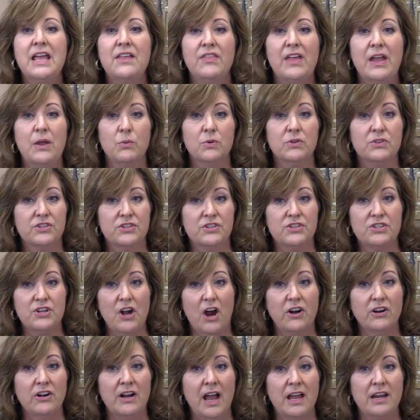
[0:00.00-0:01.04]
They will
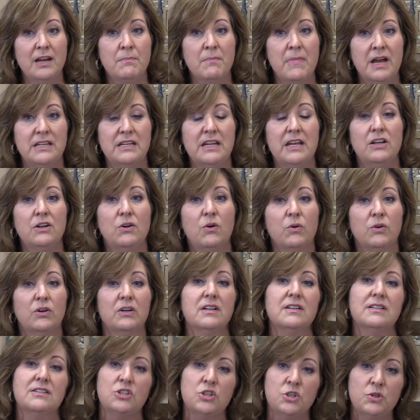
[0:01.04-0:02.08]
start on a Monday
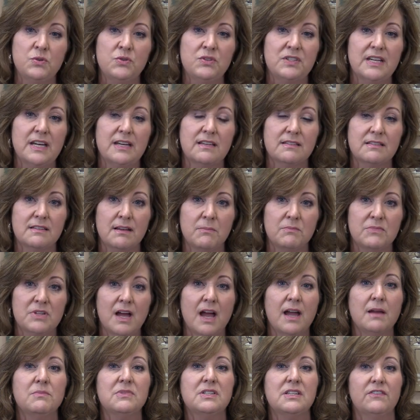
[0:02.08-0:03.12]
or Tuesday
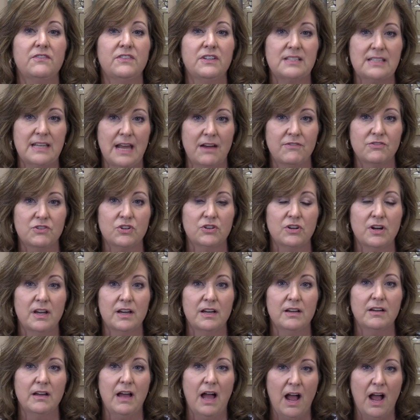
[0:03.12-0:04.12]
sometimes if it's after a